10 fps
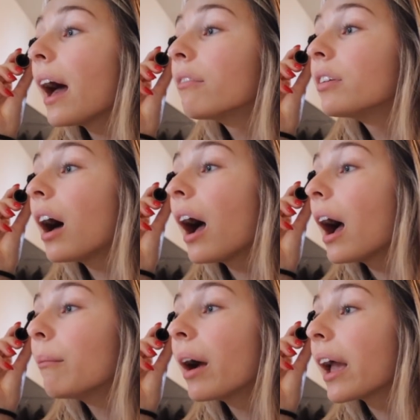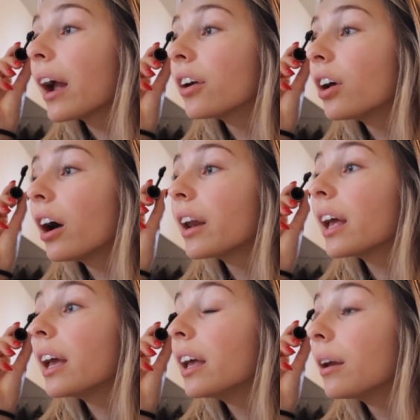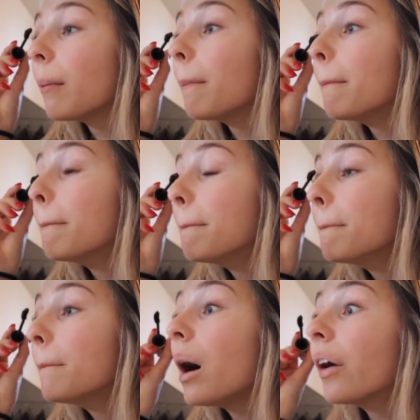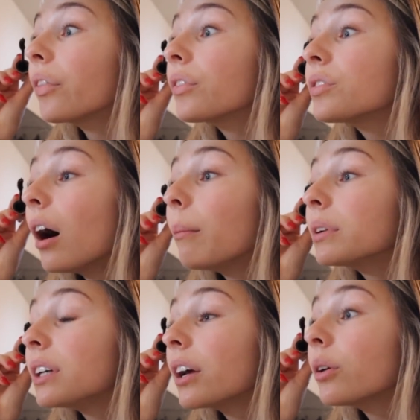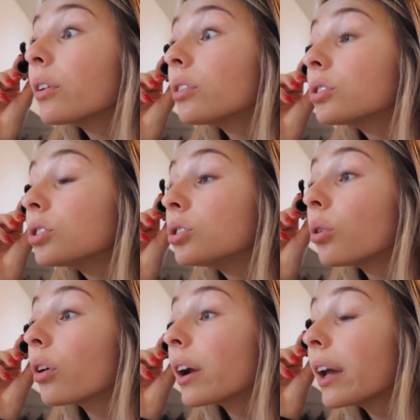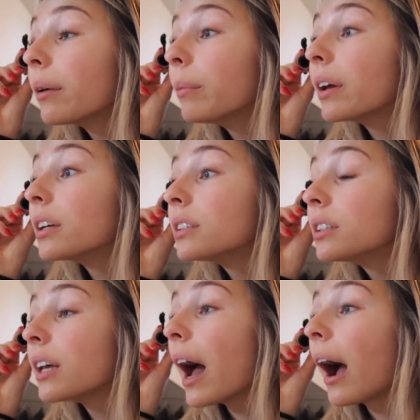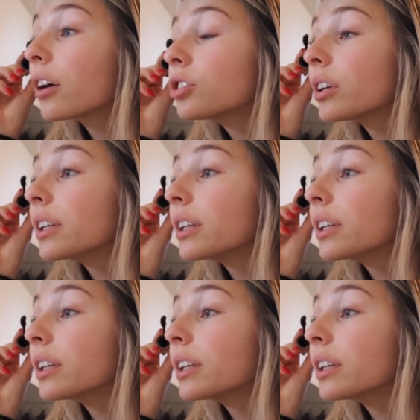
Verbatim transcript: have not had my hair done in months. I'm gonna tell you a little story because it's actually